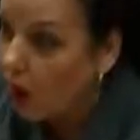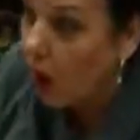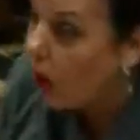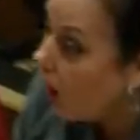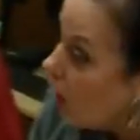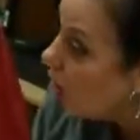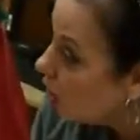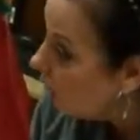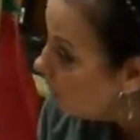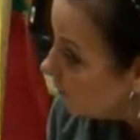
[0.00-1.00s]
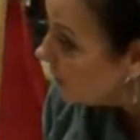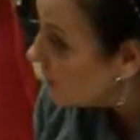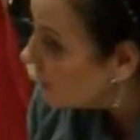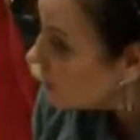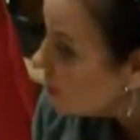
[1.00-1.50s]
all of
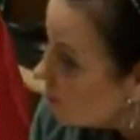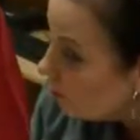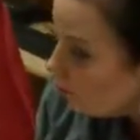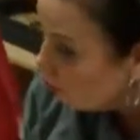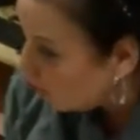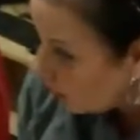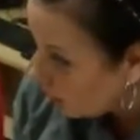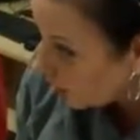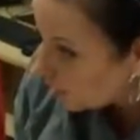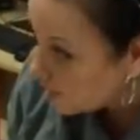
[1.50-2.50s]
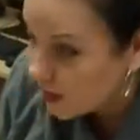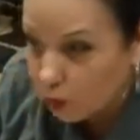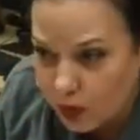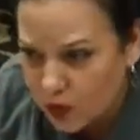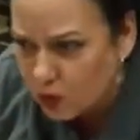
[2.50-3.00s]
its parts. And
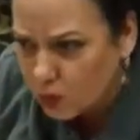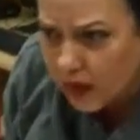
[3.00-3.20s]
what did we